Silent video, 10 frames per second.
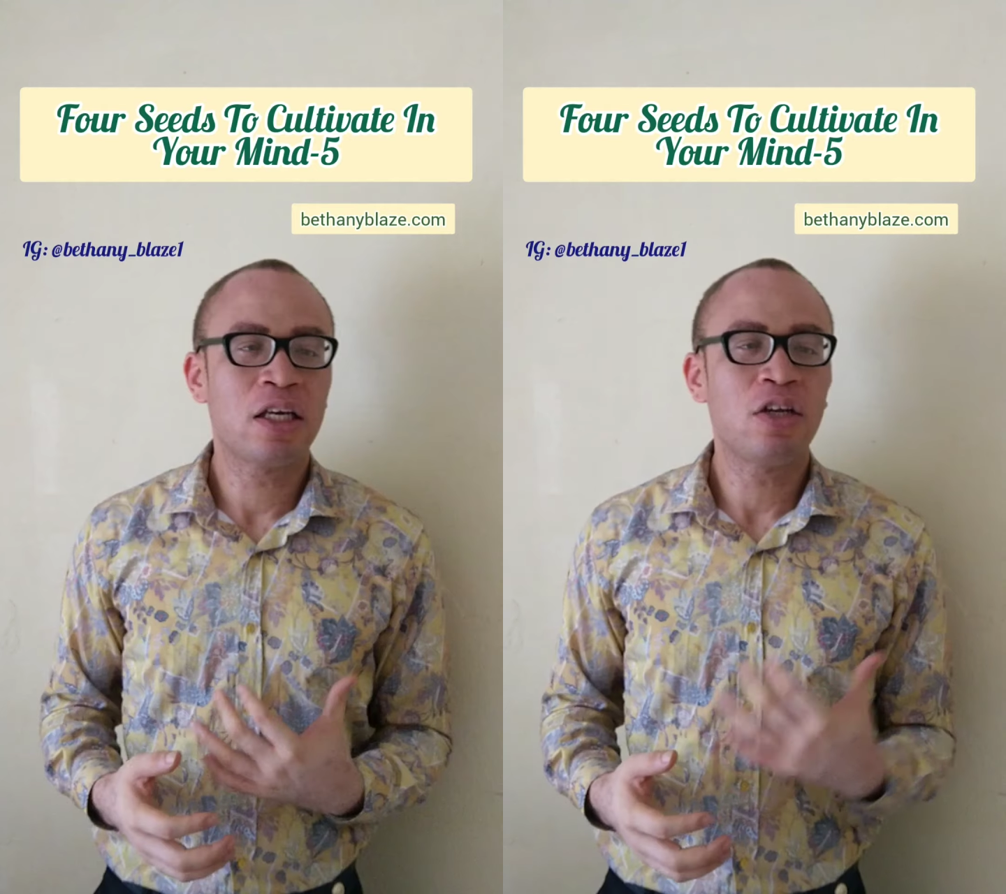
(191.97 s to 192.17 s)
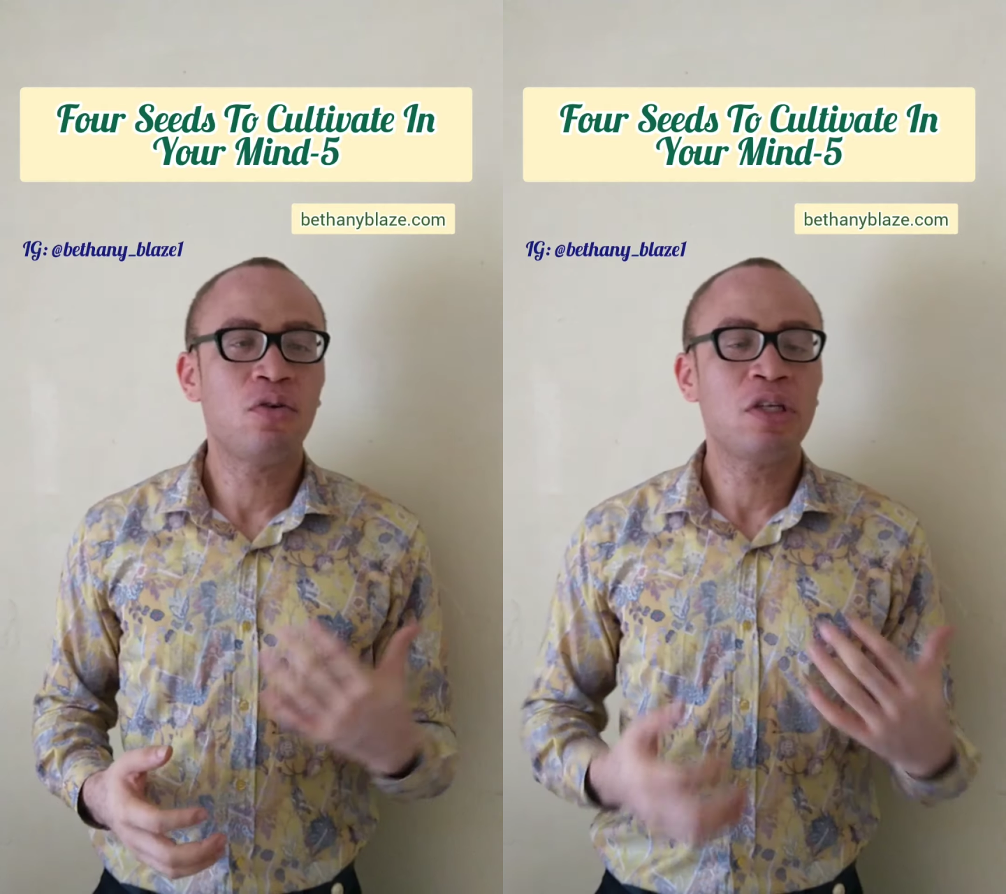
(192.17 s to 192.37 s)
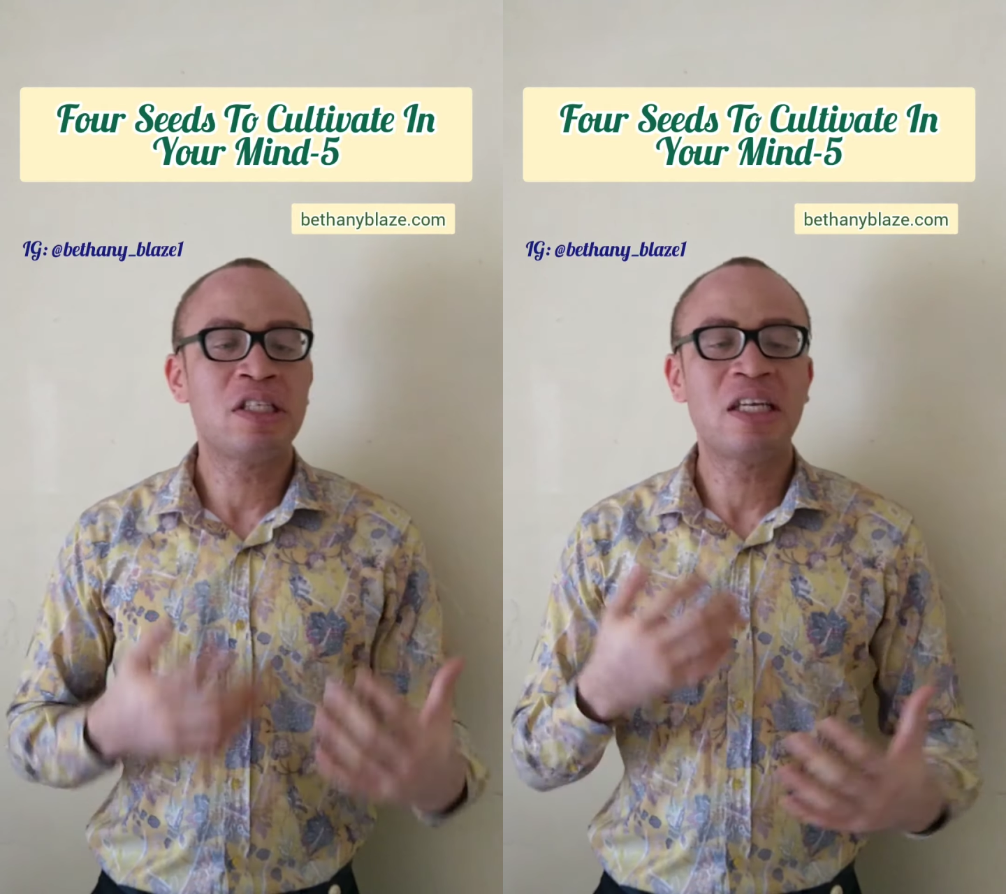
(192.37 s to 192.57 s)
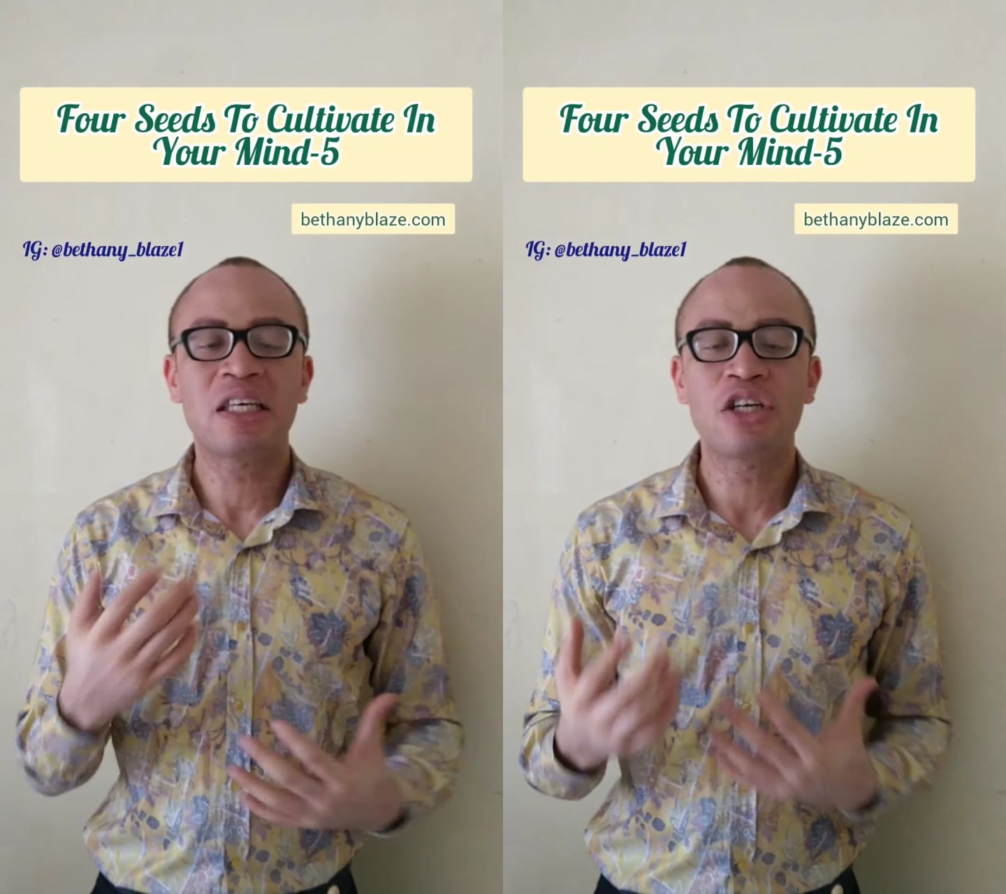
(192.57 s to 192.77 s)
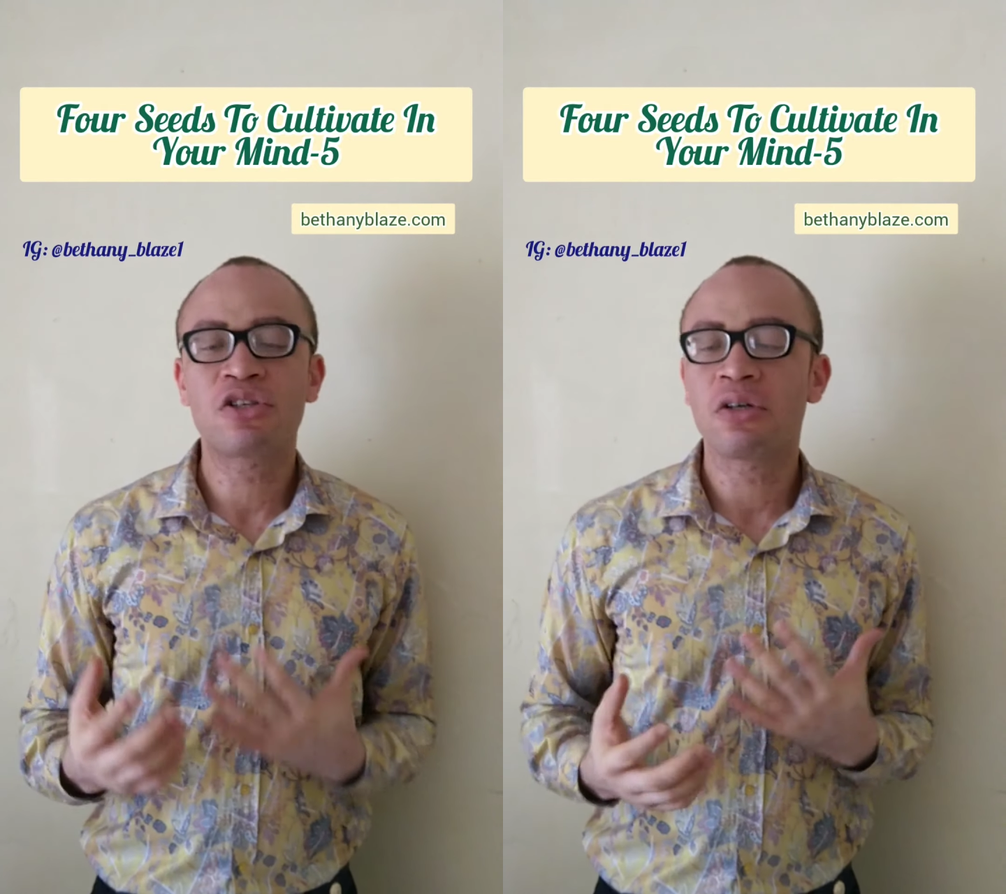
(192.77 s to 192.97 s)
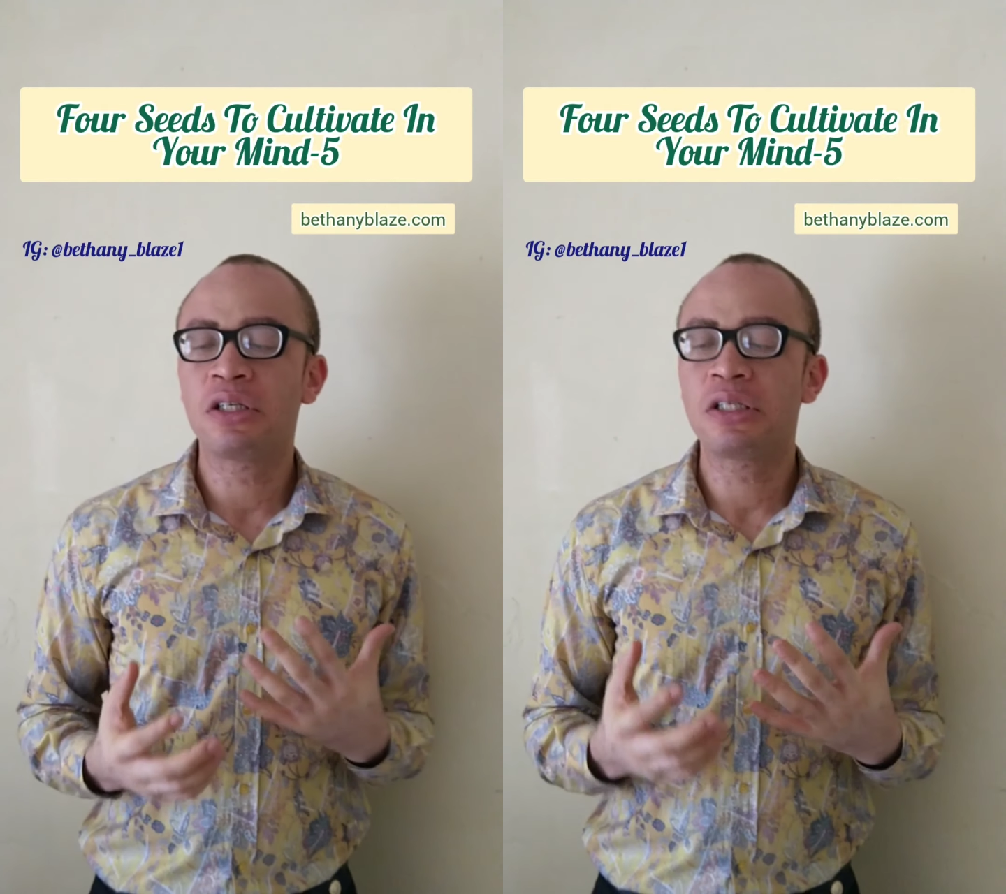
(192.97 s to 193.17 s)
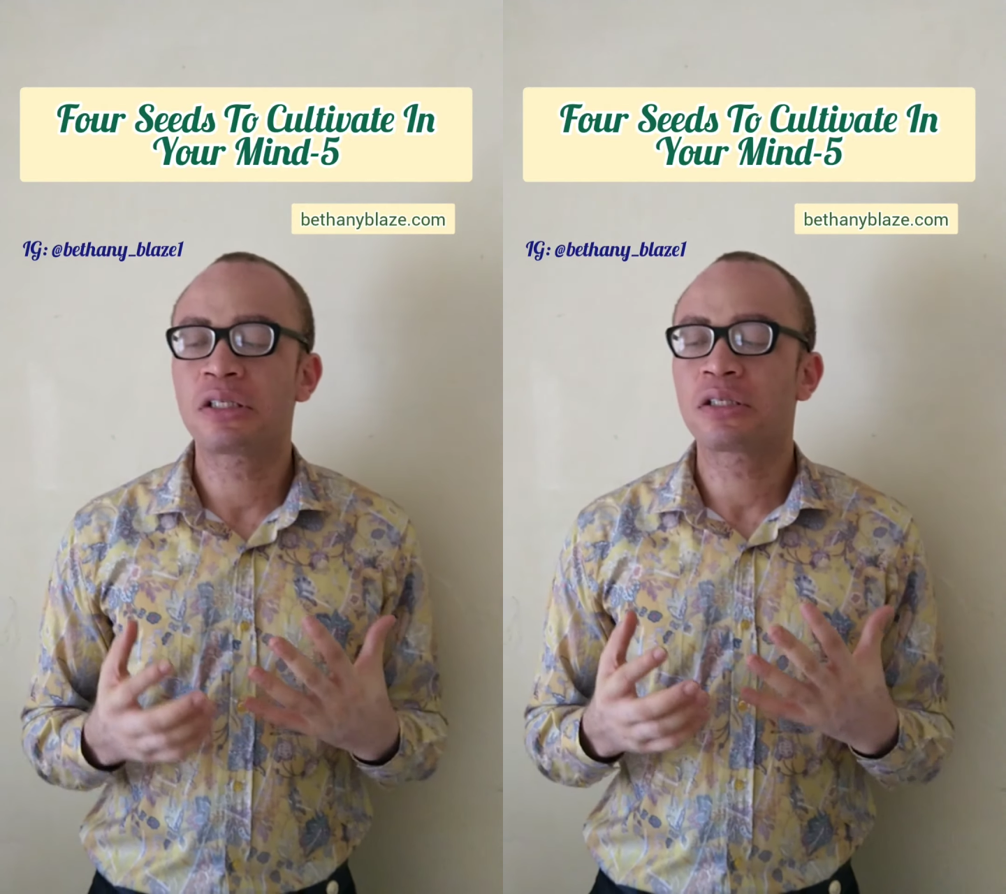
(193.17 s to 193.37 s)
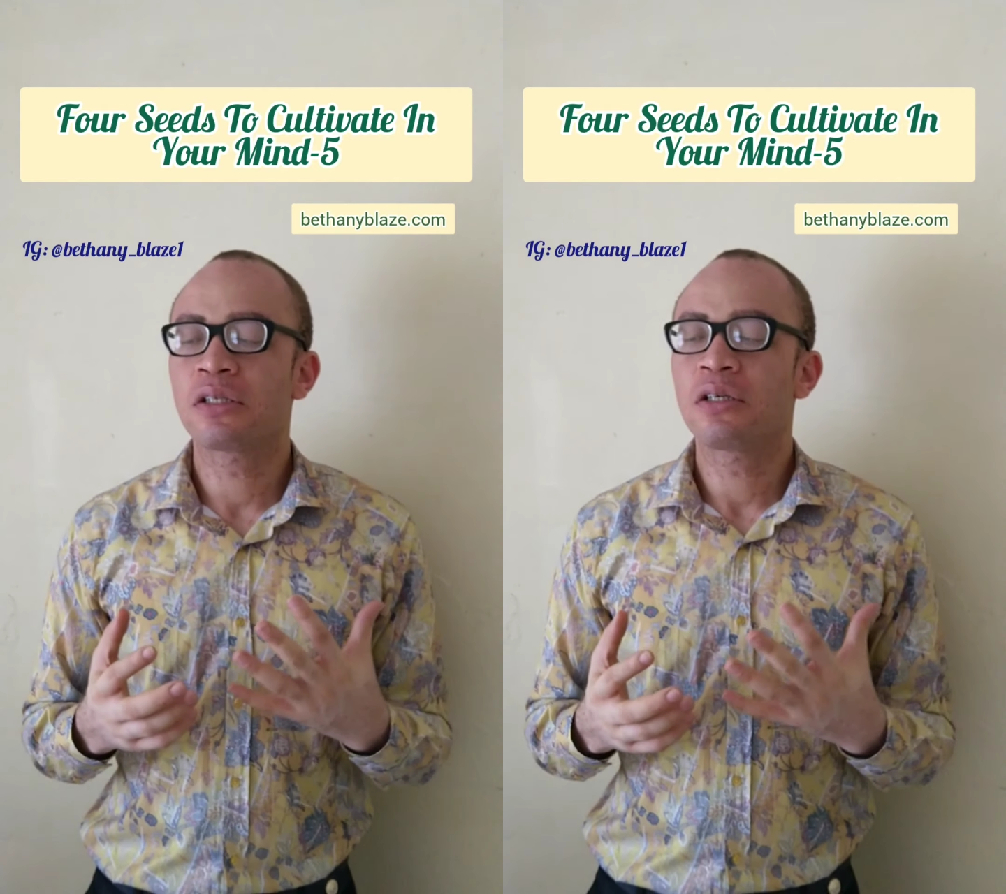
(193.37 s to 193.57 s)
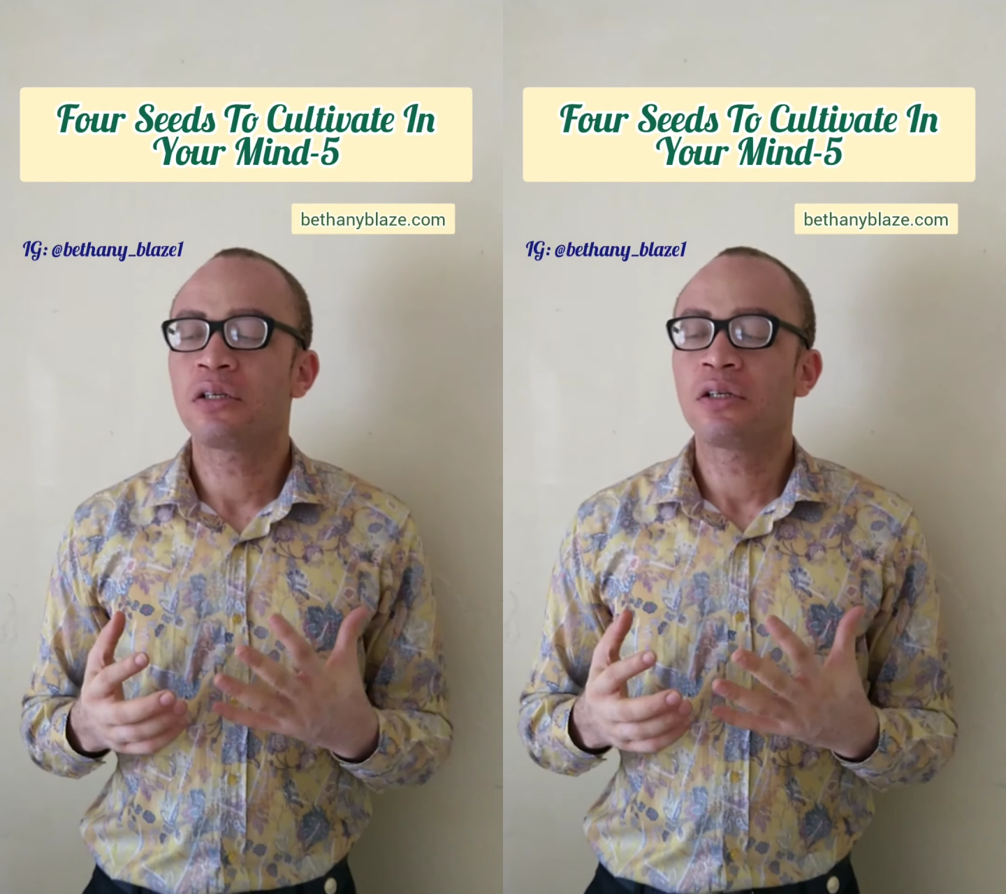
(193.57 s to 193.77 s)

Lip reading: You know, dedication is